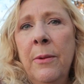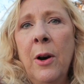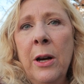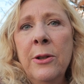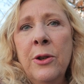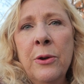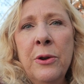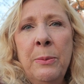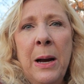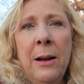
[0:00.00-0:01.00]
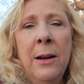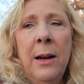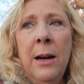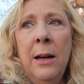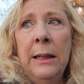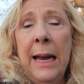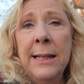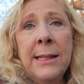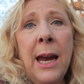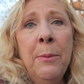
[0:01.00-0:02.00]
are concerned about
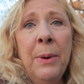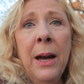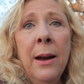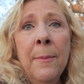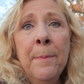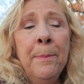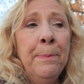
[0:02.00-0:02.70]
landscaping,